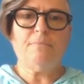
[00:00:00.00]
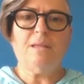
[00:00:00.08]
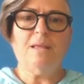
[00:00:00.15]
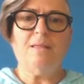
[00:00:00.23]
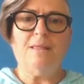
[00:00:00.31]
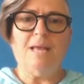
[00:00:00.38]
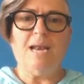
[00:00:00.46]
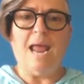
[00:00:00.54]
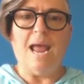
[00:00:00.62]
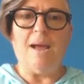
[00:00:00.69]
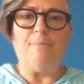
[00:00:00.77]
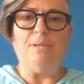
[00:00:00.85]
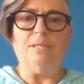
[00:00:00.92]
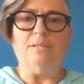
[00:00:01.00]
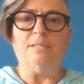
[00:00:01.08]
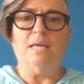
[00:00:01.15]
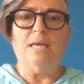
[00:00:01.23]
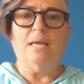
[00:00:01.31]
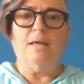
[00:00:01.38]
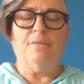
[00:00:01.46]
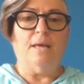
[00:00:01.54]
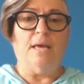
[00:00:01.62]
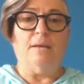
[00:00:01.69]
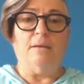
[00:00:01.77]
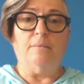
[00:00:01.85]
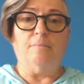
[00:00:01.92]
that happens
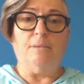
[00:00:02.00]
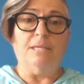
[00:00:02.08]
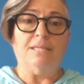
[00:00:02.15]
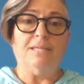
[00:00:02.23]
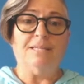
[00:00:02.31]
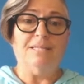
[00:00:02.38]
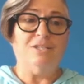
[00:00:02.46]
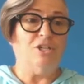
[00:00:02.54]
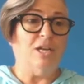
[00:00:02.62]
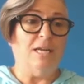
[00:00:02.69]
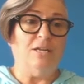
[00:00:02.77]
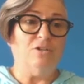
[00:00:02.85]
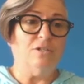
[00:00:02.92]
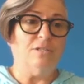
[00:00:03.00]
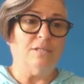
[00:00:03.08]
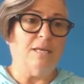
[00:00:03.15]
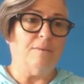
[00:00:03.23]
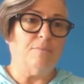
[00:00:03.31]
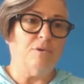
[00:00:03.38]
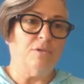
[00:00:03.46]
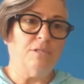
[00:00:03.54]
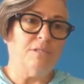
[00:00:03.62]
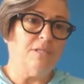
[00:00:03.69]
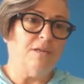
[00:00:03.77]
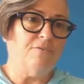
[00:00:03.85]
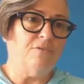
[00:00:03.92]
that basically changes that
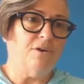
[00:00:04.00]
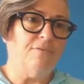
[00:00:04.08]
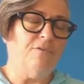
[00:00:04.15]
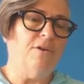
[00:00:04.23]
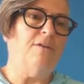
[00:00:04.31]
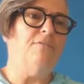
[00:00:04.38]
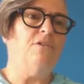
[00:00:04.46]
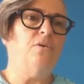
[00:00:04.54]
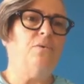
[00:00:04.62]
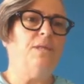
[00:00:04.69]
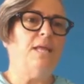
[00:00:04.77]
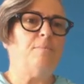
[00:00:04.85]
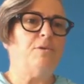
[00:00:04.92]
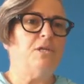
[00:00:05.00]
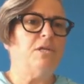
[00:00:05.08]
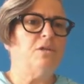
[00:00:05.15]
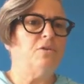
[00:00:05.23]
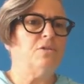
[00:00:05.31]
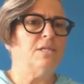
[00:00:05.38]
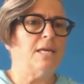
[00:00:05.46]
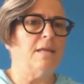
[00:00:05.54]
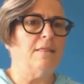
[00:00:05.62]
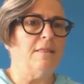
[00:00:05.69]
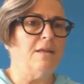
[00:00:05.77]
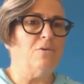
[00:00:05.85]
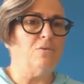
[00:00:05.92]
person's life forever, even though in that particular
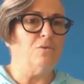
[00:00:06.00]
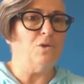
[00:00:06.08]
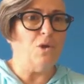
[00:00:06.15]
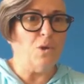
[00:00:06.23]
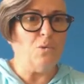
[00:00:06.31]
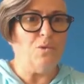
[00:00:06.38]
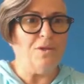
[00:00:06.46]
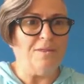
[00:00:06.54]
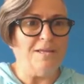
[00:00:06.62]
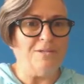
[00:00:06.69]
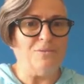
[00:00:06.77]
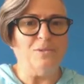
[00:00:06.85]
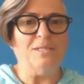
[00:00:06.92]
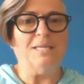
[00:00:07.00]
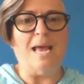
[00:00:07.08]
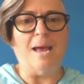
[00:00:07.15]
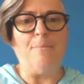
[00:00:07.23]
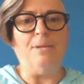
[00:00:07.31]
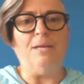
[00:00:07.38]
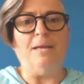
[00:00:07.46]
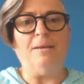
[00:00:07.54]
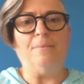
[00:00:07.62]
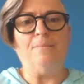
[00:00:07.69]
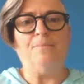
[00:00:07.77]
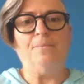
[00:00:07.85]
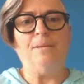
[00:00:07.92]
second they don't know that that's what's happening.
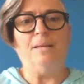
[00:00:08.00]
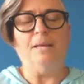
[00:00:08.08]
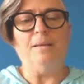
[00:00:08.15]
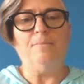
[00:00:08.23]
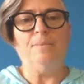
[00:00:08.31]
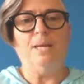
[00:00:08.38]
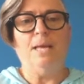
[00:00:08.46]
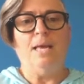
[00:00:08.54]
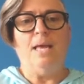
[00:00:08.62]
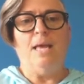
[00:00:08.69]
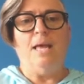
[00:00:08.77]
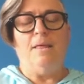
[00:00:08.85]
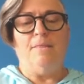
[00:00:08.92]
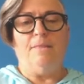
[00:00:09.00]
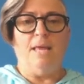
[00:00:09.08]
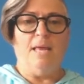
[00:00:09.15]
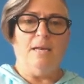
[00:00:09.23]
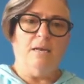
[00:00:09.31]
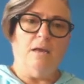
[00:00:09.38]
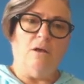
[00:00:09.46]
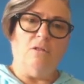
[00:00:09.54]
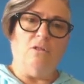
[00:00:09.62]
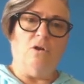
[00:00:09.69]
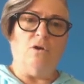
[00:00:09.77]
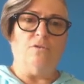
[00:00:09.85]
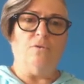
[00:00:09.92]
Okay? Then
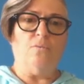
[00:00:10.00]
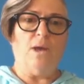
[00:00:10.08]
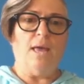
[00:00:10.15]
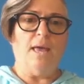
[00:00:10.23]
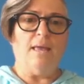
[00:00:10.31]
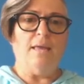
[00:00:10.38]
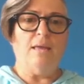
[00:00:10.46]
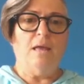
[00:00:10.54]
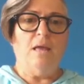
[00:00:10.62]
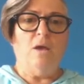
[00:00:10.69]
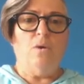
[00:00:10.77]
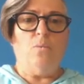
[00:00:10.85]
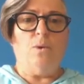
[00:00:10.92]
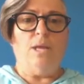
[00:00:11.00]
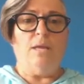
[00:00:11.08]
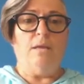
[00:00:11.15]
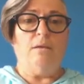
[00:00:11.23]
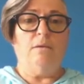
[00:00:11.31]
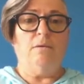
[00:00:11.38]
along the way, we